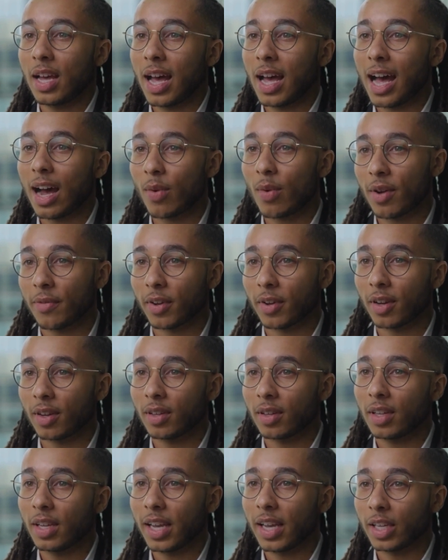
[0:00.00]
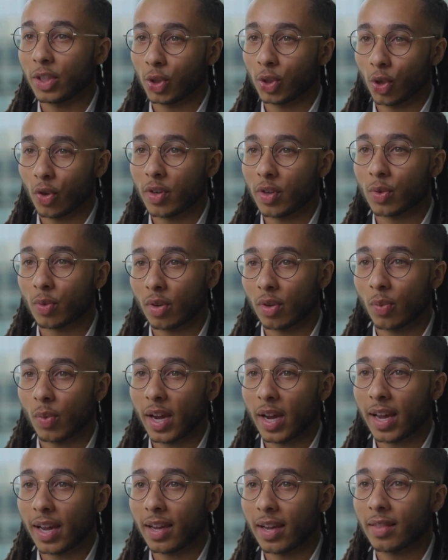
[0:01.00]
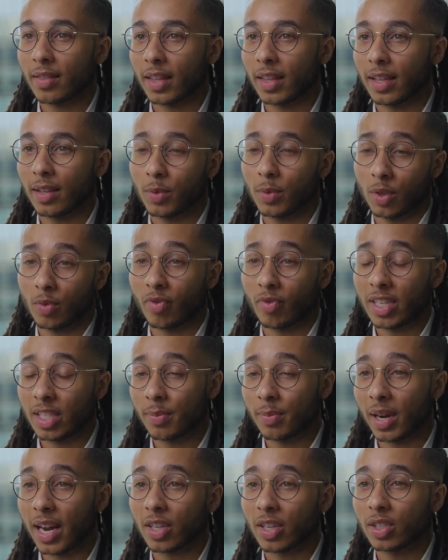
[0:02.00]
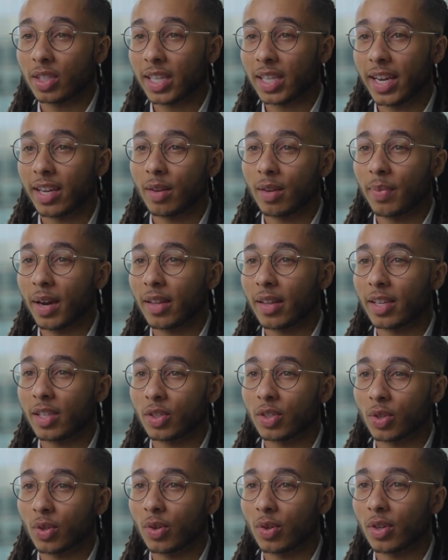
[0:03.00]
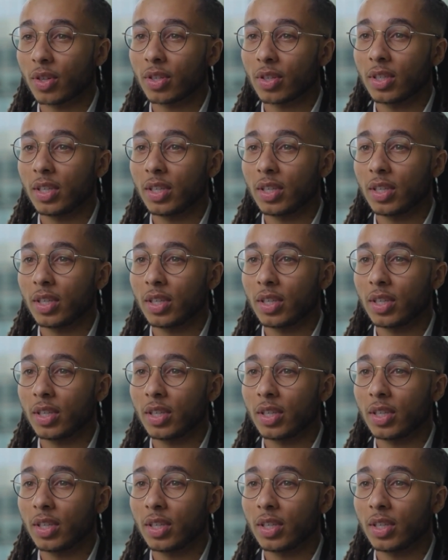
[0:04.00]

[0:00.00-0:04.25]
However, insurers were aware that it was a reasonable action taken by the insured